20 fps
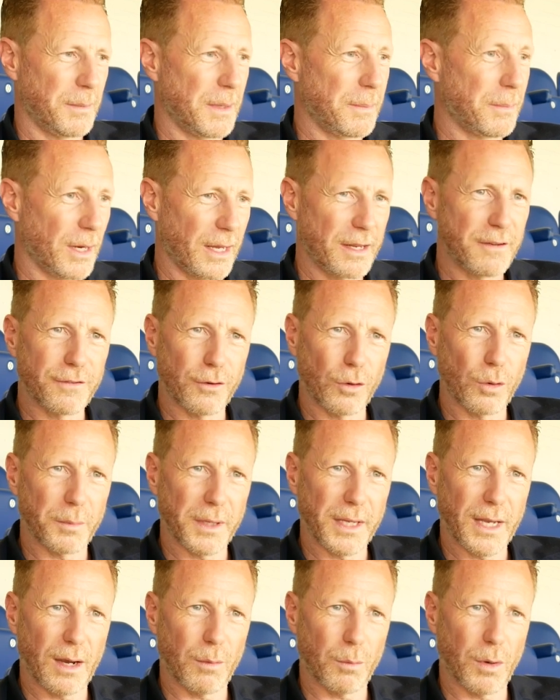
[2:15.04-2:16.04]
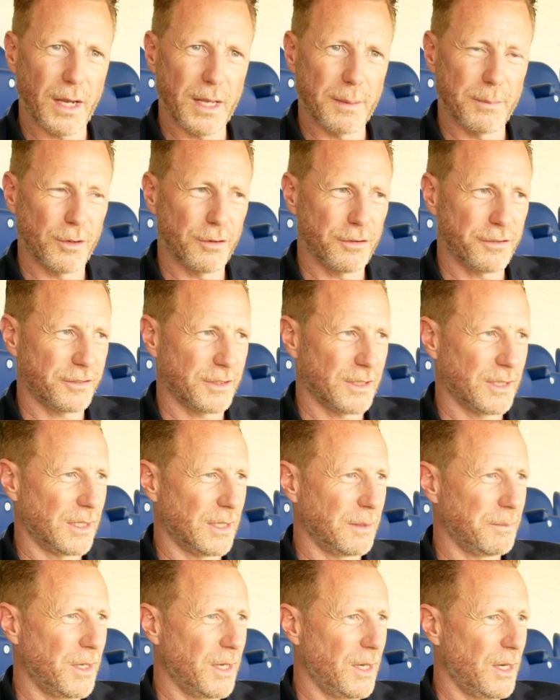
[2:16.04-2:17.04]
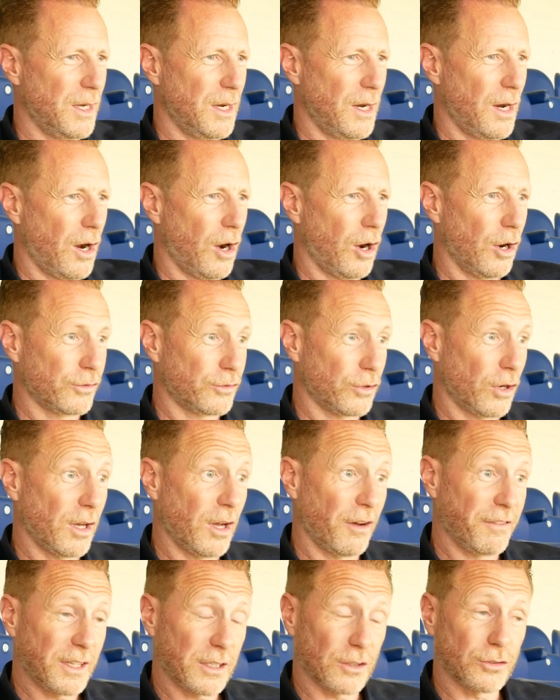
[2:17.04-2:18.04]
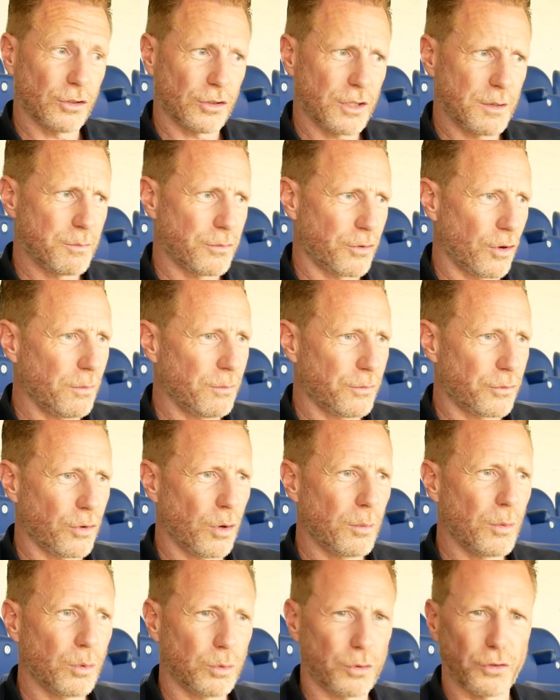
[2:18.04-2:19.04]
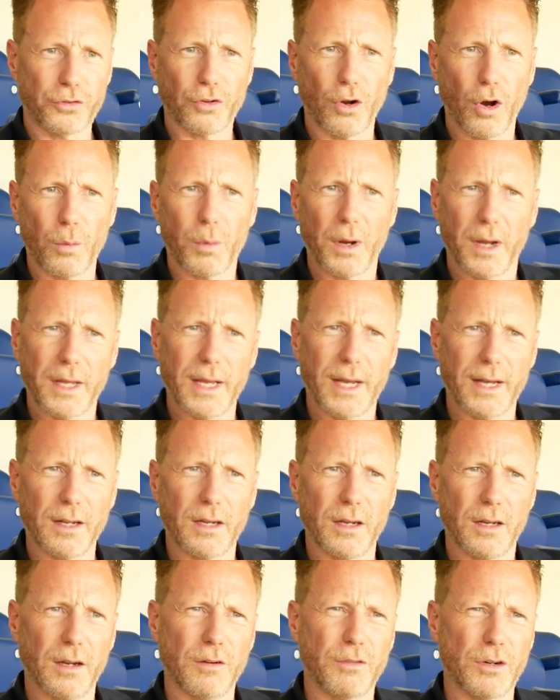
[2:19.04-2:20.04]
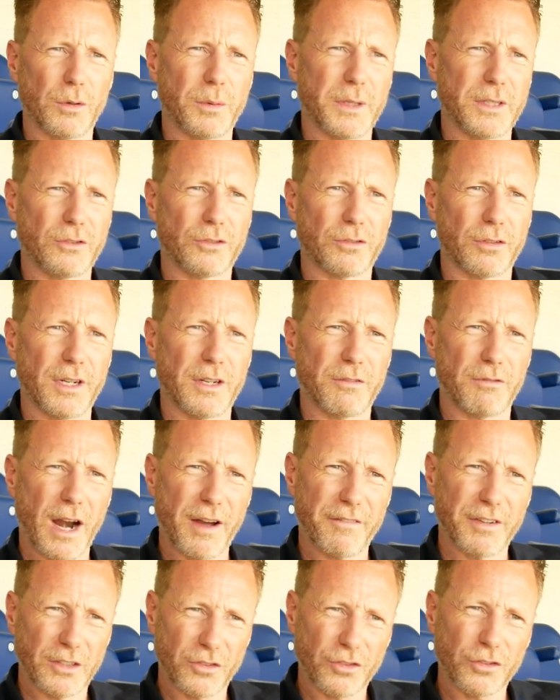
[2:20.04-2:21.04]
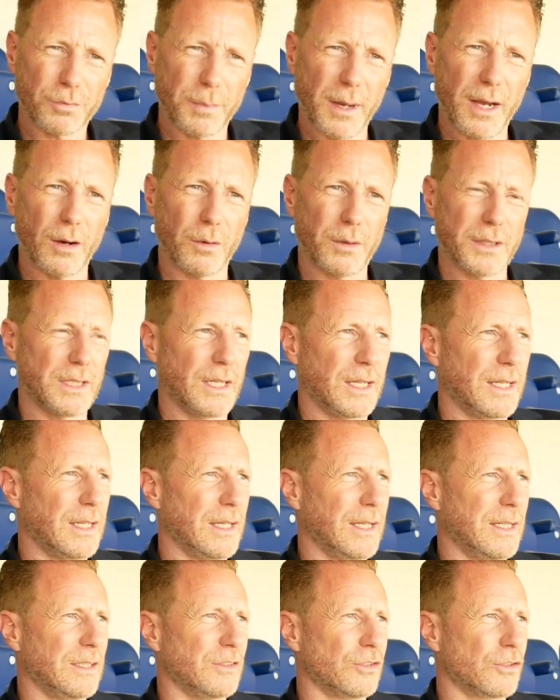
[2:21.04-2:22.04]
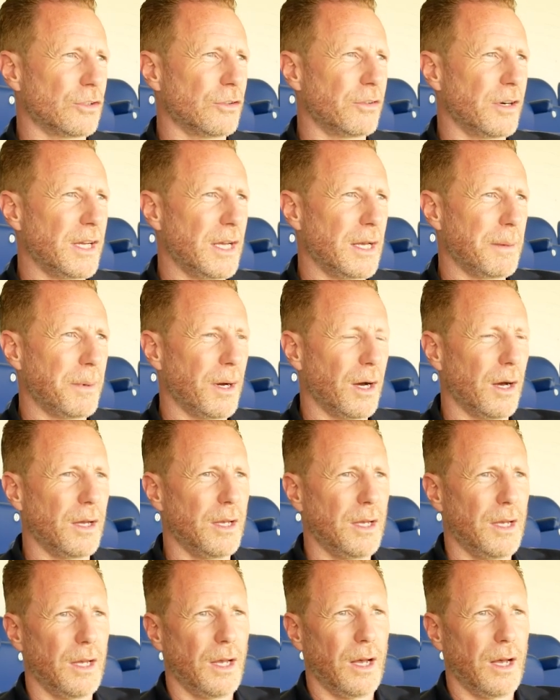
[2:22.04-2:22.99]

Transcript: He played for me at Weymouth. I think I took him from Aldershot, where he had a real injury ravaged spell in his career, but